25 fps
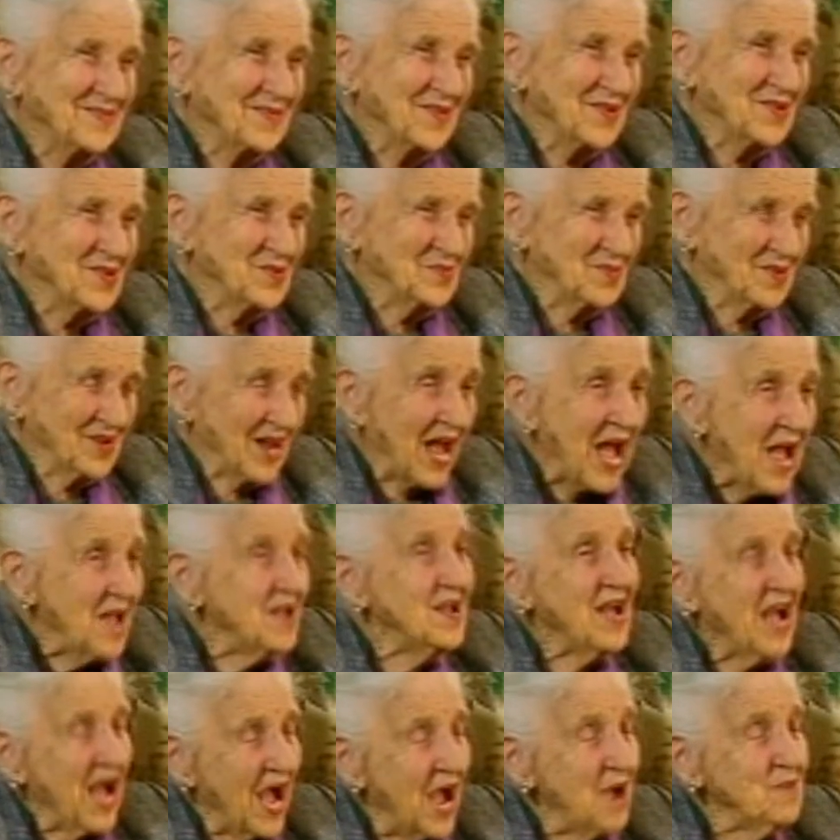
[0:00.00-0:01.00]
suppose. But
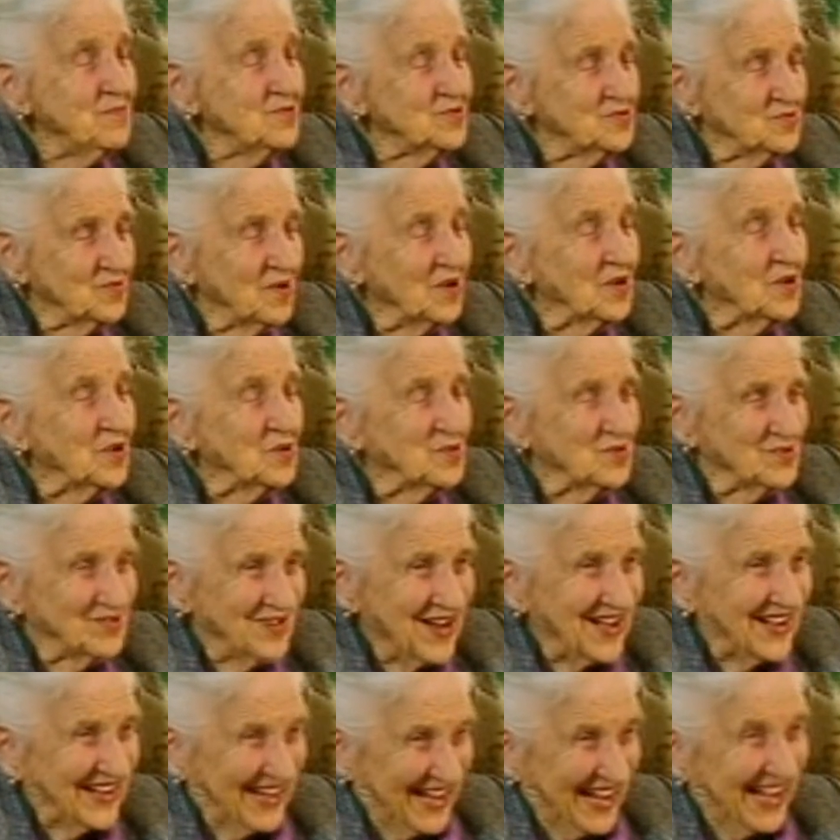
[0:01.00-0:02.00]
I was the one who
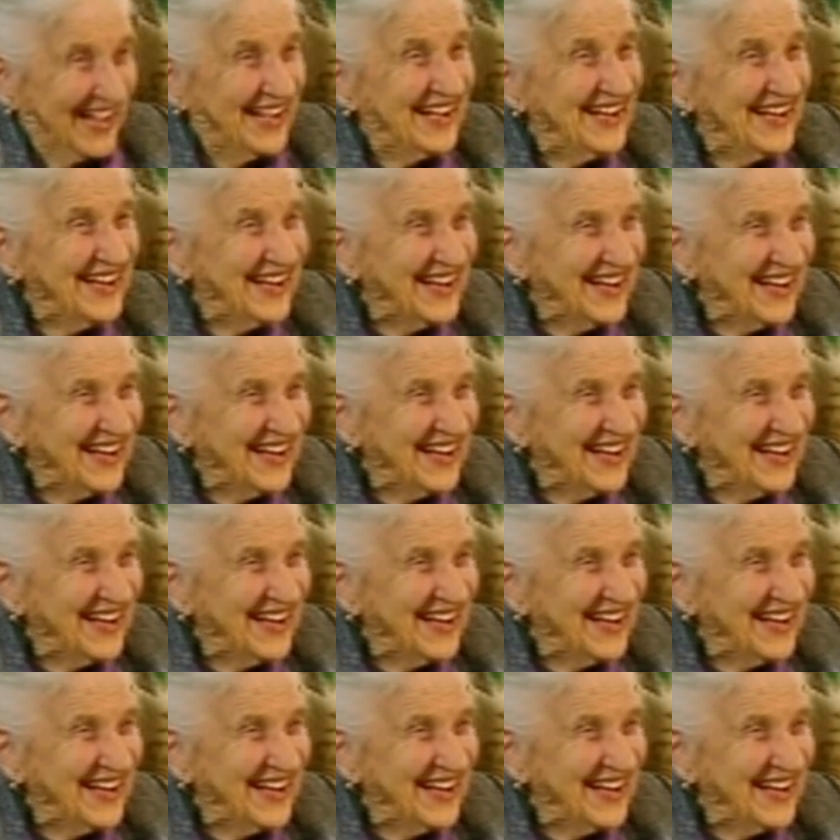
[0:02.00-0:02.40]
was lucky.